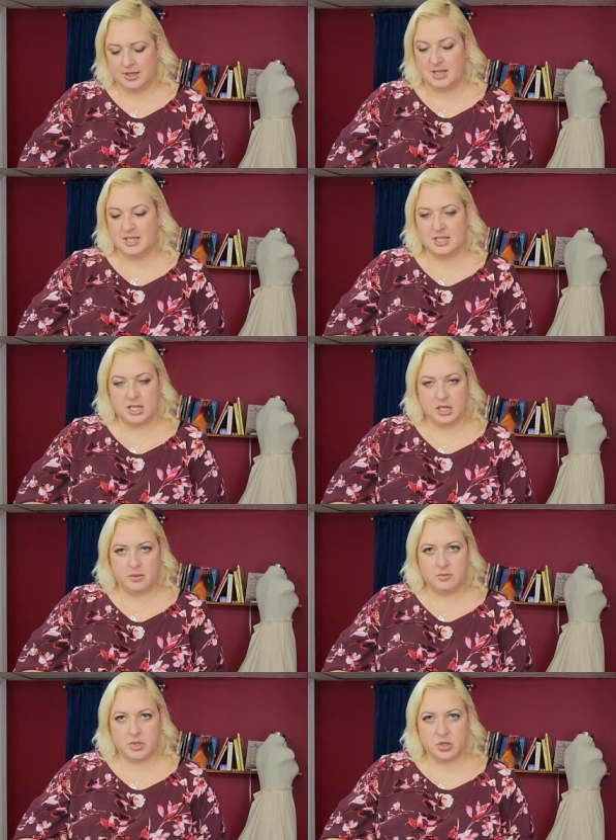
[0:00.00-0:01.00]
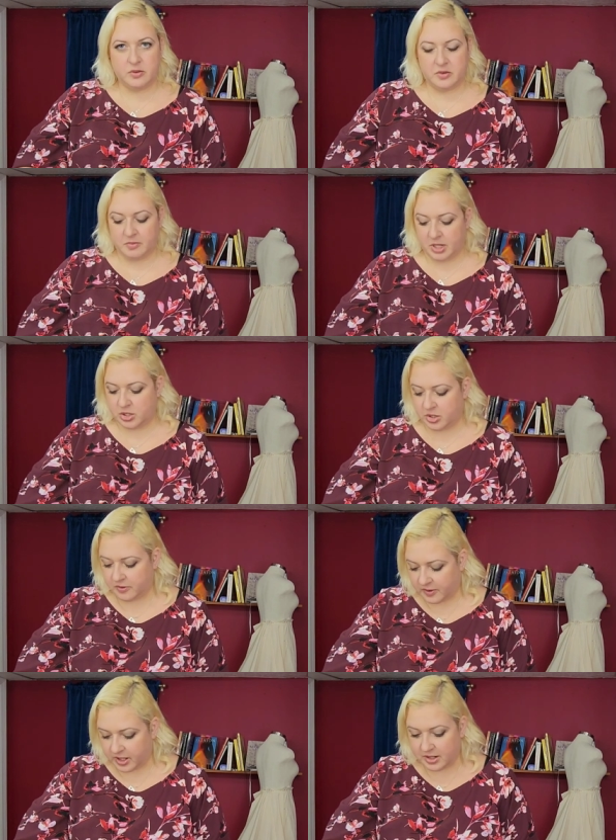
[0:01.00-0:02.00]
Seams, you have to make sure you
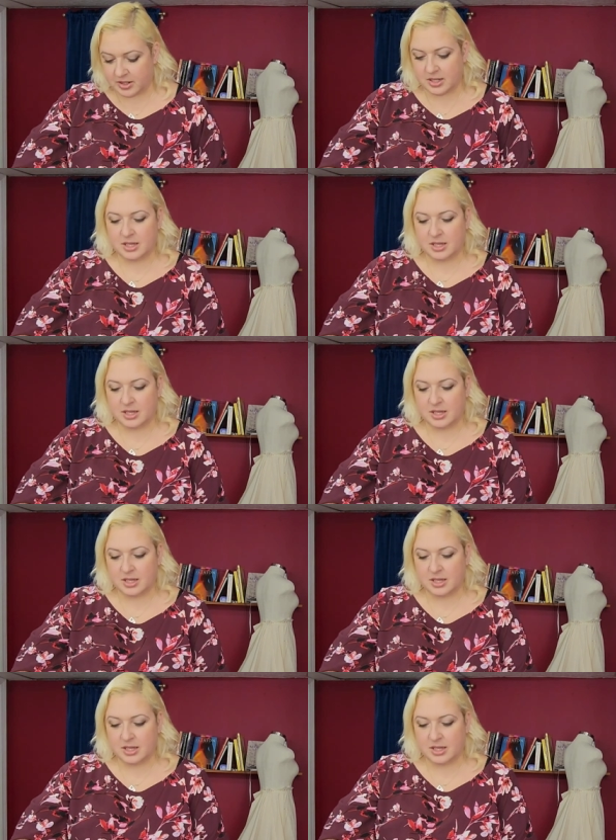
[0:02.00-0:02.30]
find